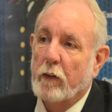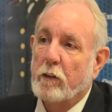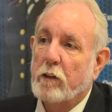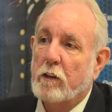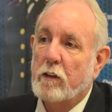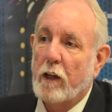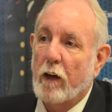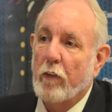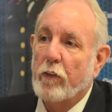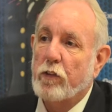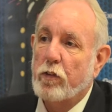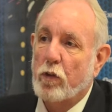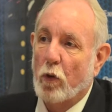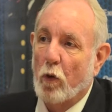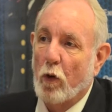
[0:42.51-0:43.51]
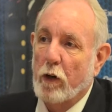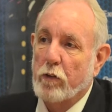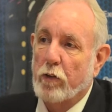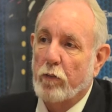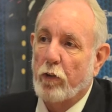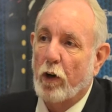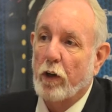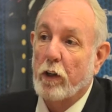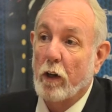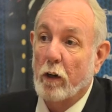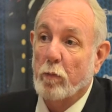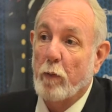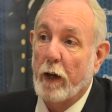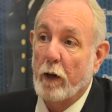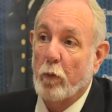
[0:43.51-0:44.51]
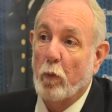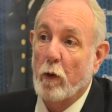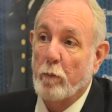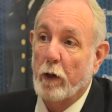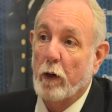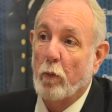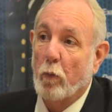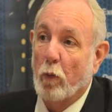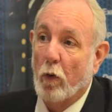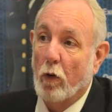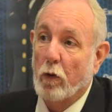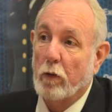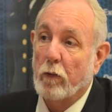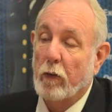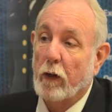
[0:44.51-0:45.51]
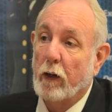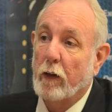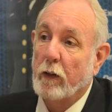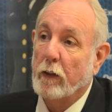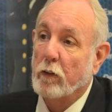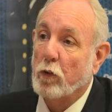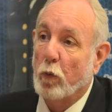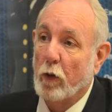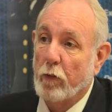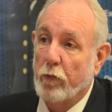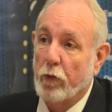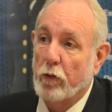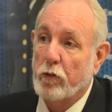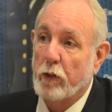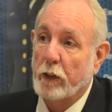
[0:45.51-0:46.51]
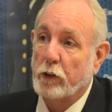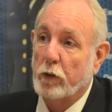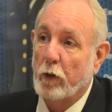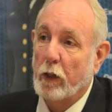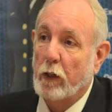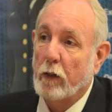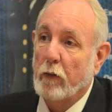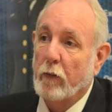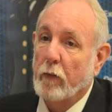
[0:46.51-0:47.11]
to tell the stories of our young men and women at war uh, in the twenty-first century.